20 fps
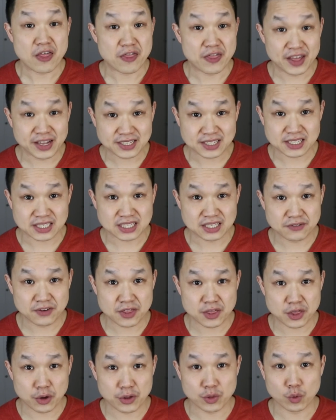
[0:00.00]
This is
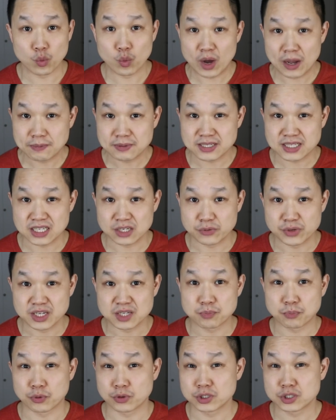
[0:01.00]
even though the web
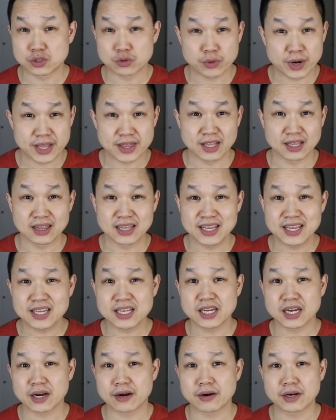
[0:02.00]
series portrayed the
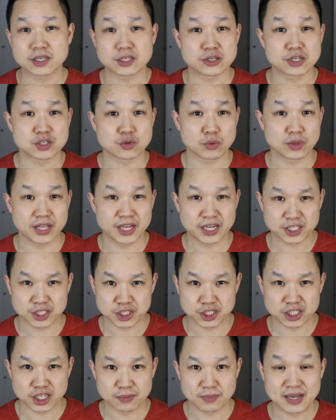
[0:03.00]
lead character's
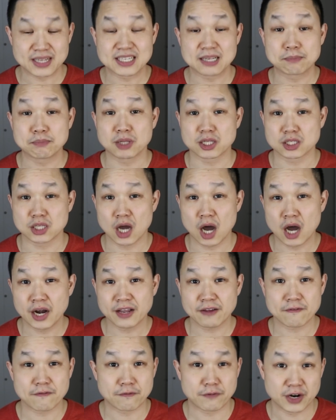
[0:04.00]
relationship as a
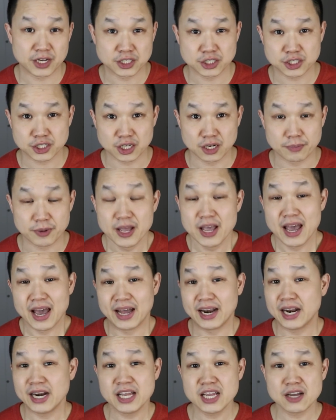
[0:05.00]
platonic friendship,
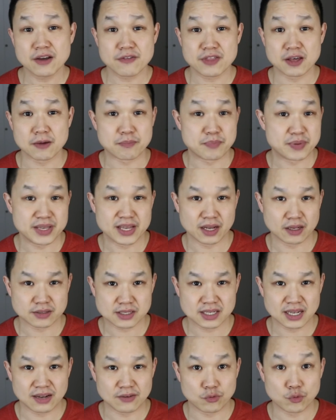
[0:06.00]
and any of the BL
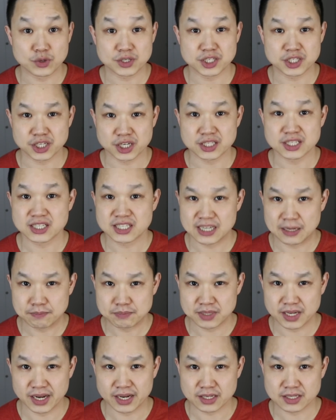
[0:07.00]
stuff was just
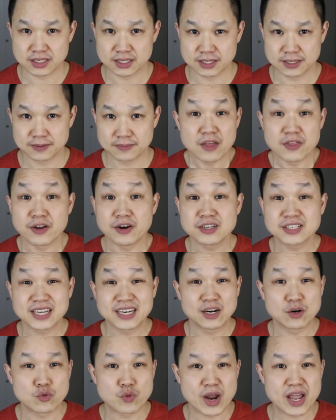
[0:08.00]
subtext. There's
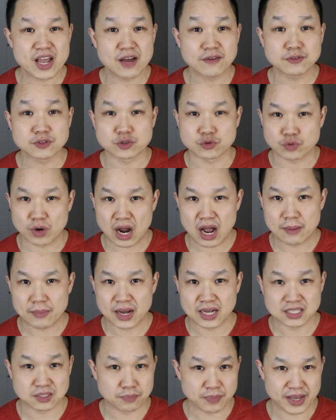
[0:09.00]
an array of
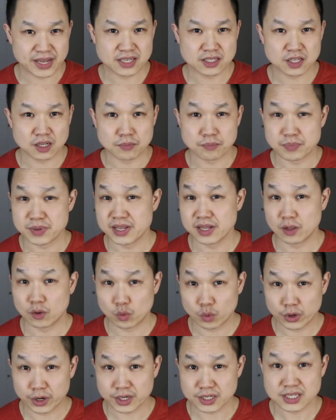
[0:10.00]
dramas based on
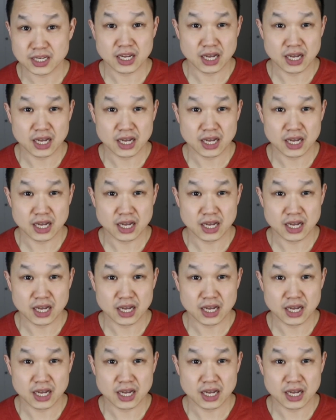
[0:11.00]
BL works